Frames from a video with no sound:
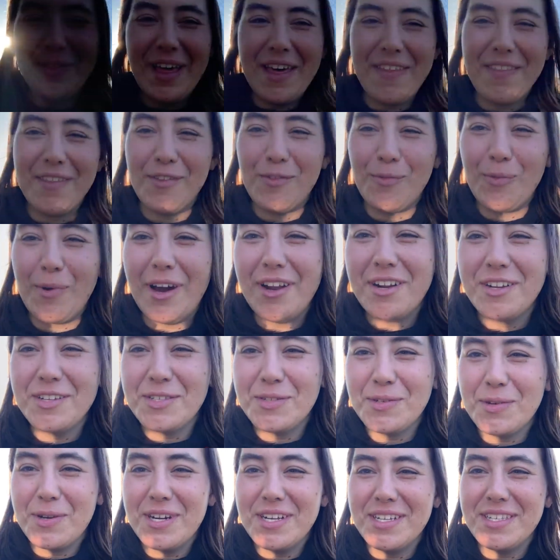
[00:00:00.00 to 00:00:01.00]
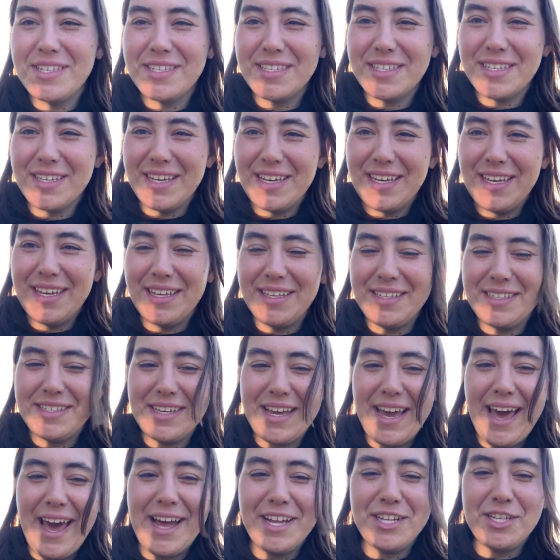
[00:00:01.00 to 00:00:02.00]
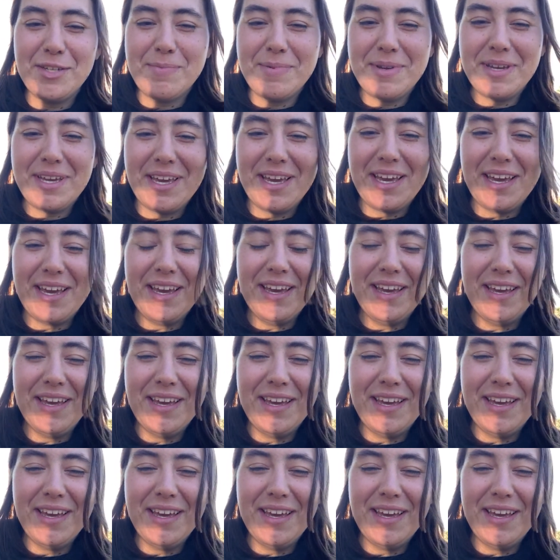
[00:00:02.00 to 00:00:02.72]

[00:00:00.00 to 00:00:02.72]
at this water source in Tehachapi,